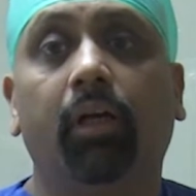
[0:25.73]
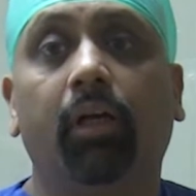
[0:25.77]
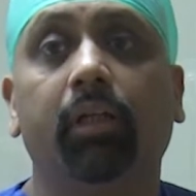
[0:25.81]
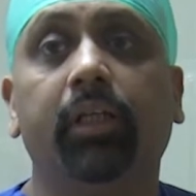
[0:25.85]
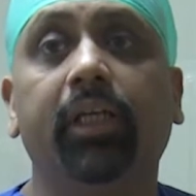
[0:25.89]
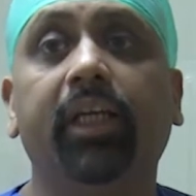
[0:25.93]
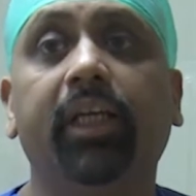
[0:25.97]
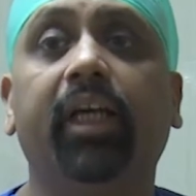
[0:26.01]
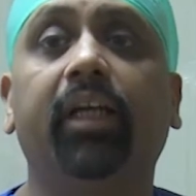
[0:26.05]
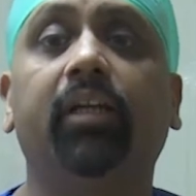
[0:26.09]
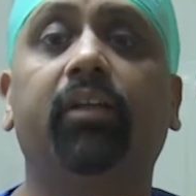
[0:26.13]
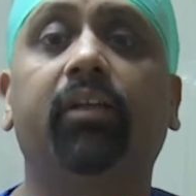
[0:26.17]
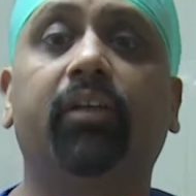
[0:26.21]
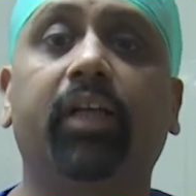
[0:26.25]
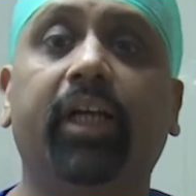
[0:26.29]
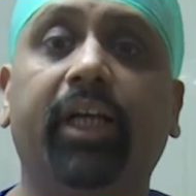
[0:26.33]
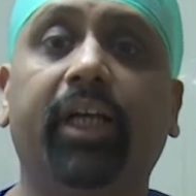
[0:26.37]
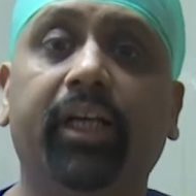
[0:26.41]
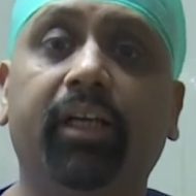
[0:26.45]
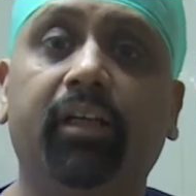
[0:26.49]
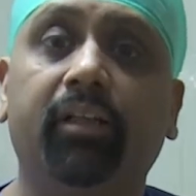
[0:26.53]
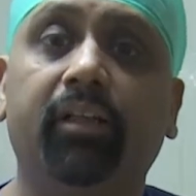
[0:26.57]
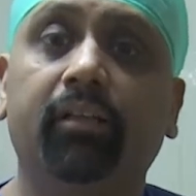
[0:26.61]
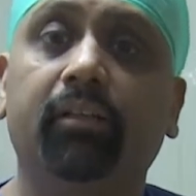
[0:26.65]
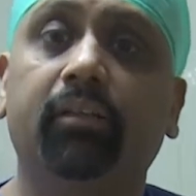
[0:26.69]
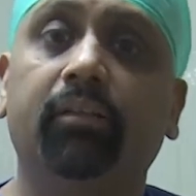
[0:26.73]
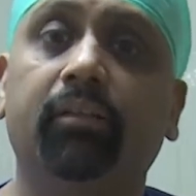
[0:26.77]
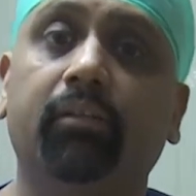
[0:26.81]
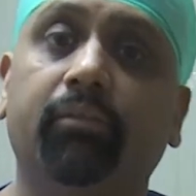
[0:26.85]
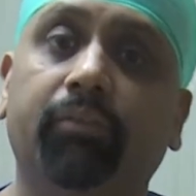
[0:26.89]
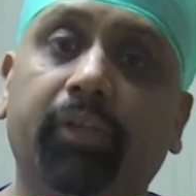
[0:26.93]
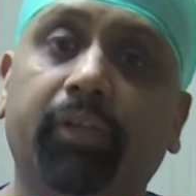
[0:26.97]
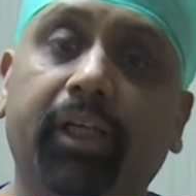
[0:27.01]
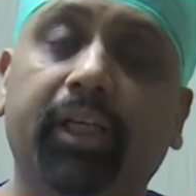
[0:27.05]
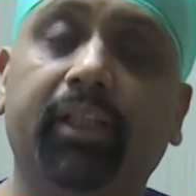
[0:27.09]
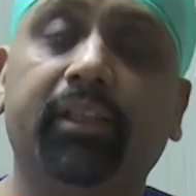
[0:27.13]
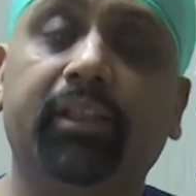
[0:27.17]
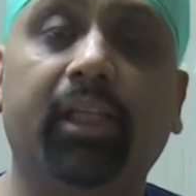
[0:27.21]
He had tried
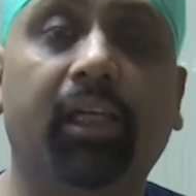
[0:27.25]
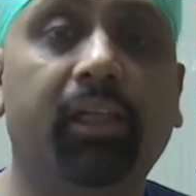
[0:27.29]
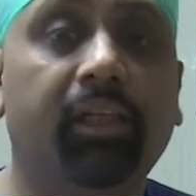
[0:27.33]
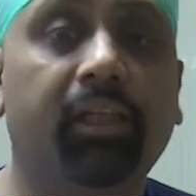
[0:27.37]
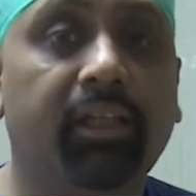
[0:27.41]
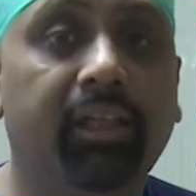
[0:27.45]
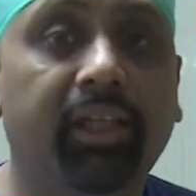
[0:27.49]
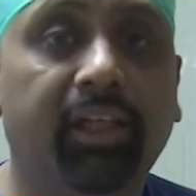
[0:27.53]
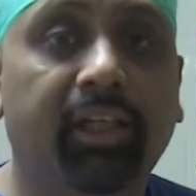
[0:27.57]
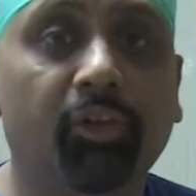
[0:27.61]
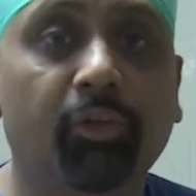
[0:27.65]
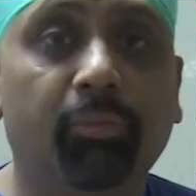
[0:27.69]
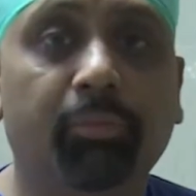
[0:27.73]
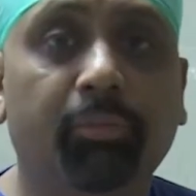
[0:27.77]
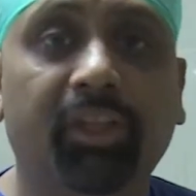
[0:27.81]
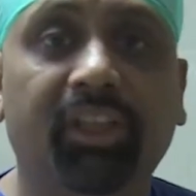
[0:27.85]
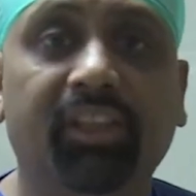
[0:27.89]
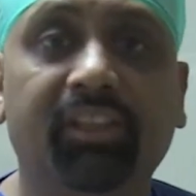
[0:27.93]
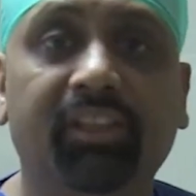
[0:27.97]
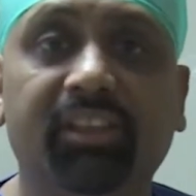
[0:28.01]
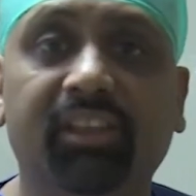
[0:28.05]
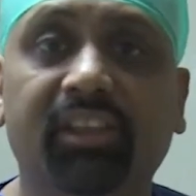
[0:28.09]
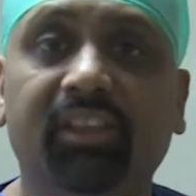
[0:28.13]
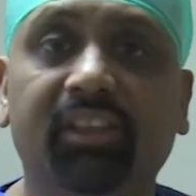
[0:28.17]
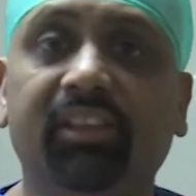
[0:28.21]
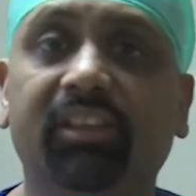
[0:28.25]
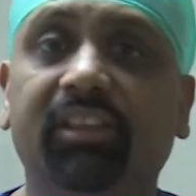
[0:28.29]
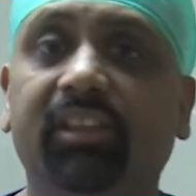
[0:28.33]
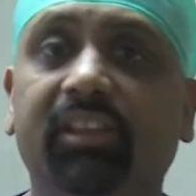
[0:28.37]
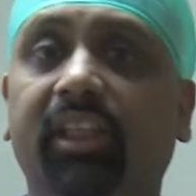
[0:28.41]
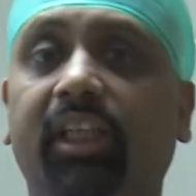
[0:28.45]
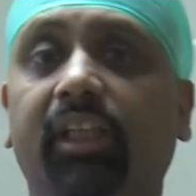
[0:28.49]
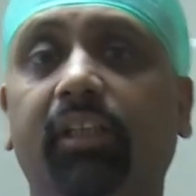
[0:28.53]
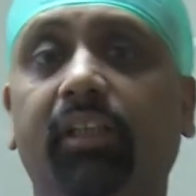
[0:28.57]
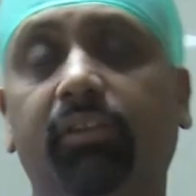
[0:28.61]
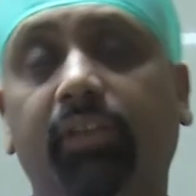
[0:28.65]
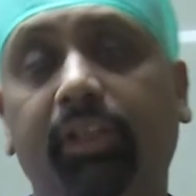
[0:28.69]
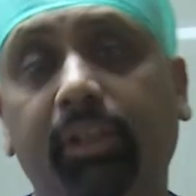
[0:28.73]
various alternative medicines
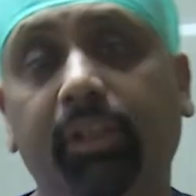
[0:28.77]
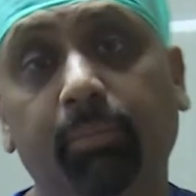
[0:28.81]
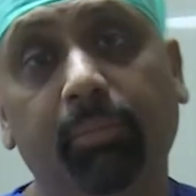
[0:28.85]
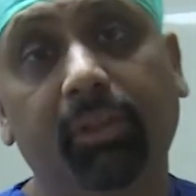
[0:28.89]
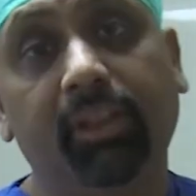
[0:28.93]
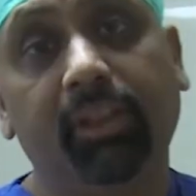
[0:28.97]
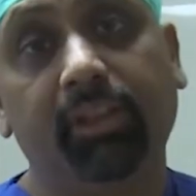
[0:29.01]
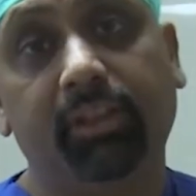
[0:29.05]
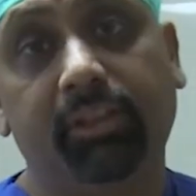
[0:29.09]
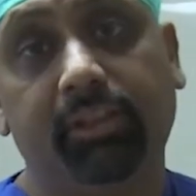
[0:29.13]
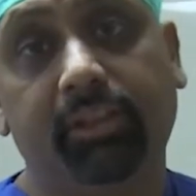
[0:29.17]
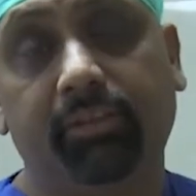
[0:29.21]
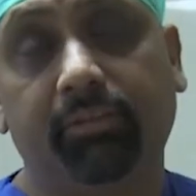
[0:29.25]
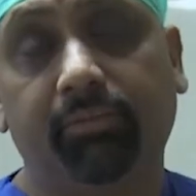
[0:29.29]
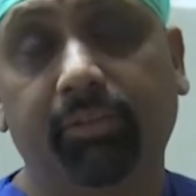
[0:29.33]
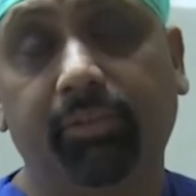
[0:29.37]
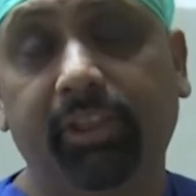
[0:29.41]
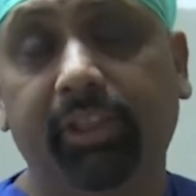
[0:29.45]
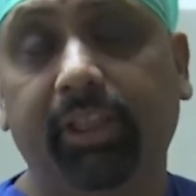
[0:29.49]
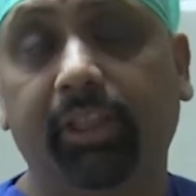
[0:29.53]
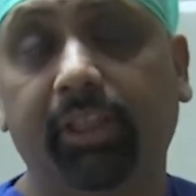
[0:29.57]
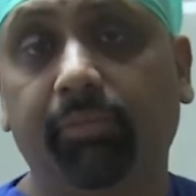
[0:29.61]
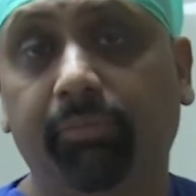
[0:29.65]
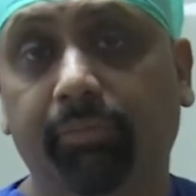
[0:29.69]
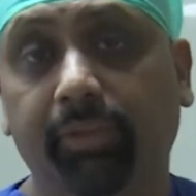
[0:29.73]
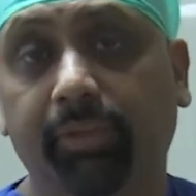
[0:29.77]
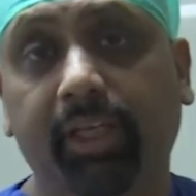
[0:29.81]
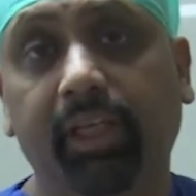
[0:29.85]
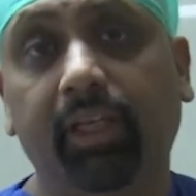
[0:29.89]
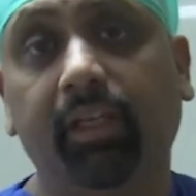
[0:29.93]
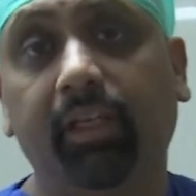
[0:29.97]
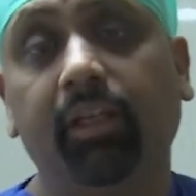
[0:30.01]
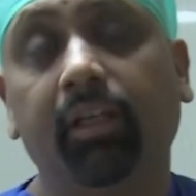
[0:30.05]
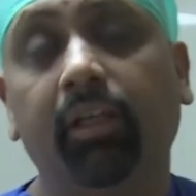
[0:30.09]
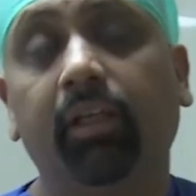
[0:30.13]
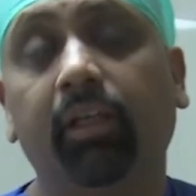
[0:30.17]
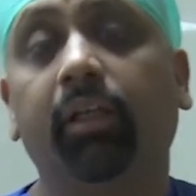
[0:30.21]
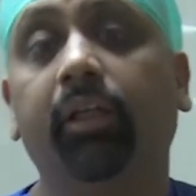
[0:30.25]
and treatments which had failed.
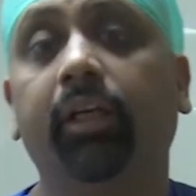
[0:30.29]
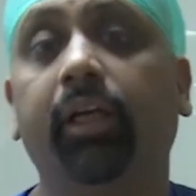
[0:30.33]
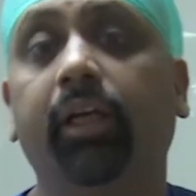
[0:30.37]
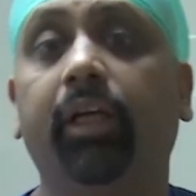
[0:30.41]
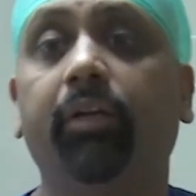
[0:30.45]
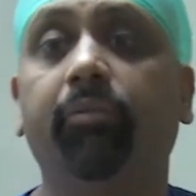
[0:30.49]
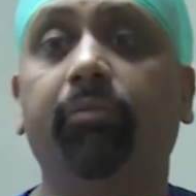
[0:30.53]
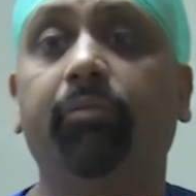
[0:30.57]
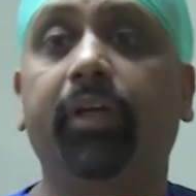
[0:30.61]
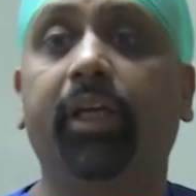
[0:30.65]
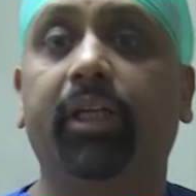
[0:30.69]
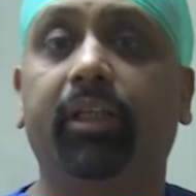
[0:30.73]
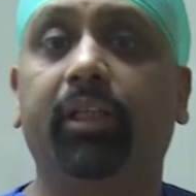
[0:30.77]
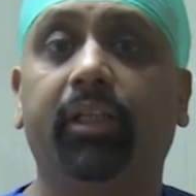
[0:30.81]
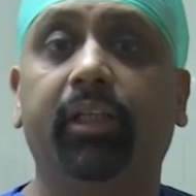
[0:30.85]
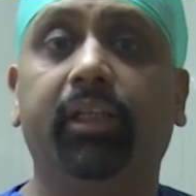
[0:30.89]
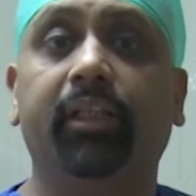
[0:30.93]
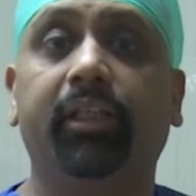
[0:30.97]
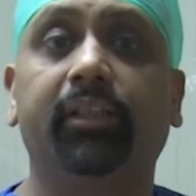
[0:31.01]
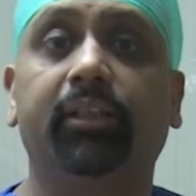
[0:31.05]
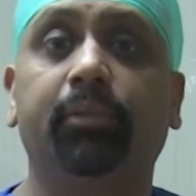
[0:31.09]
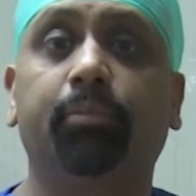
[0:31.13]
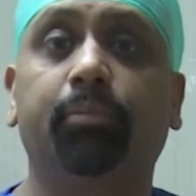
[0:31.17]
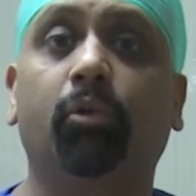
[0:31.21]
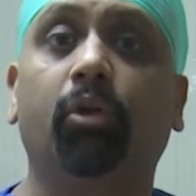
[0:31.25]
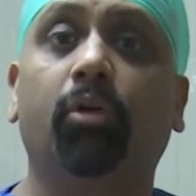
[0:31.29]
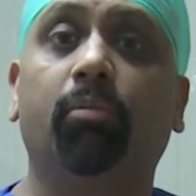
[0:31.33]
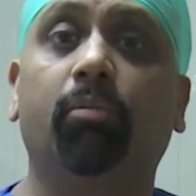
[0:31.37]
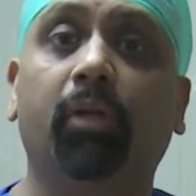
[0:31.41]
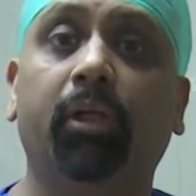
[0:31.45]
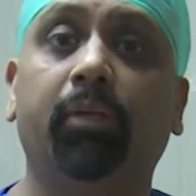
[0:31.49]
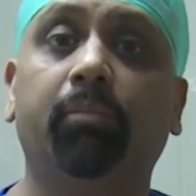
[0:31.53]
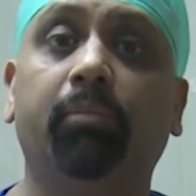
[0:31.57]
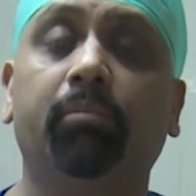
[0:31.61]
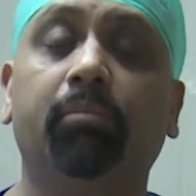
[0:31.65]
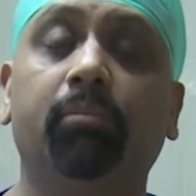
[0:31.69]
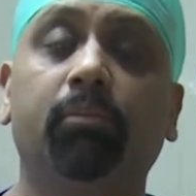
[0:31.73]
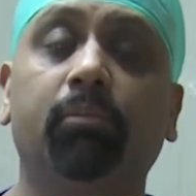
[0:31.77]
In fact, his
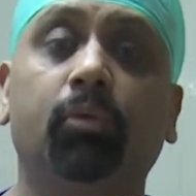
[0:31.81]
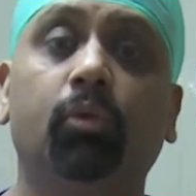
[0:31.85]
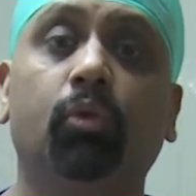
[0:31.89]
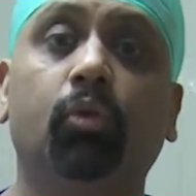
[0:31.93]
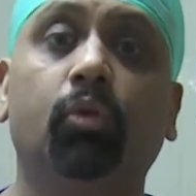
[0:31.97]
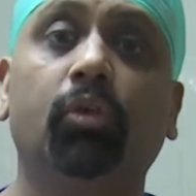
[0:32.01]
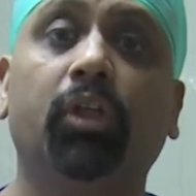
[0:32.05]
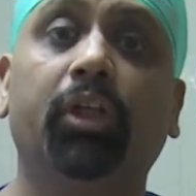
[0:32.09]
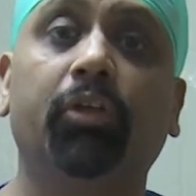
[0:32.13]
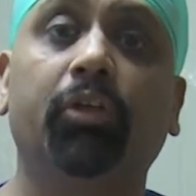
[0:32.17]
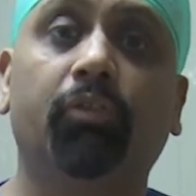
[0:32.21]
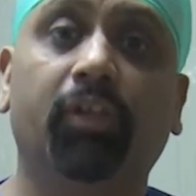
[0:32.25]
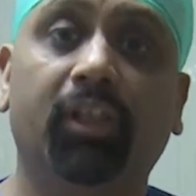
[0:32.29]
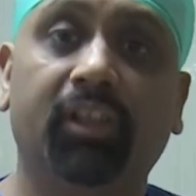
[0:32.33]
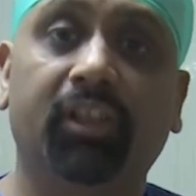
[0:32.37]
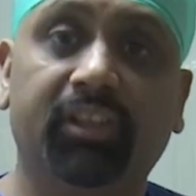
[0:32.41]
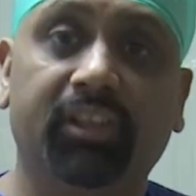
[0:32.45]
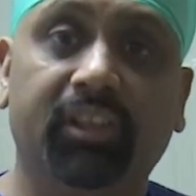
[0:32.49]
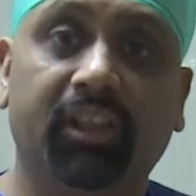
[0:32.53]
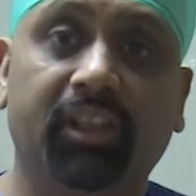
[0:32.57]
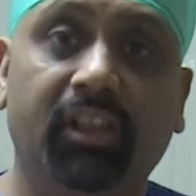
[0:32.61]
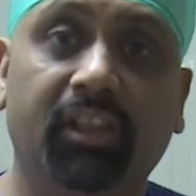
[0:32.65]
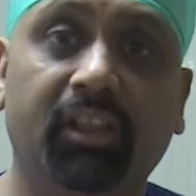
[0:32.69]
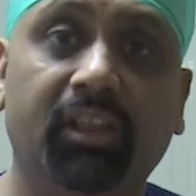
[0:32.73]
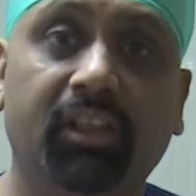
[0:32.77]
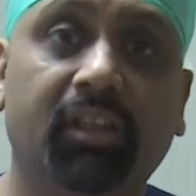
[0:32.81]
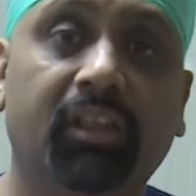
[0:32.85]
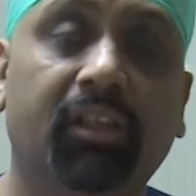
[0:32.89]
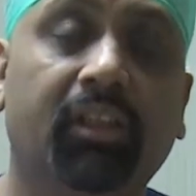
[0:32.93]
problem only worsened.